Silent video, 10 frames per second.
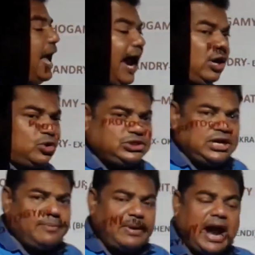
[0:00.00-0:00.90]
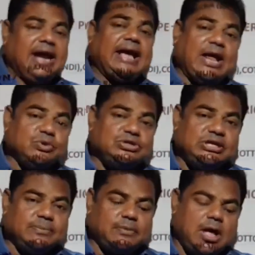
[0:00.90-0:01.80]
androecium and
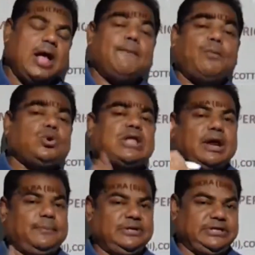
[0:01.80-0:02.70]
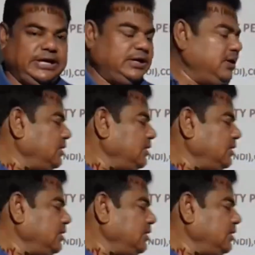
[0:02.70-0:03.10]
gynoecium both are present.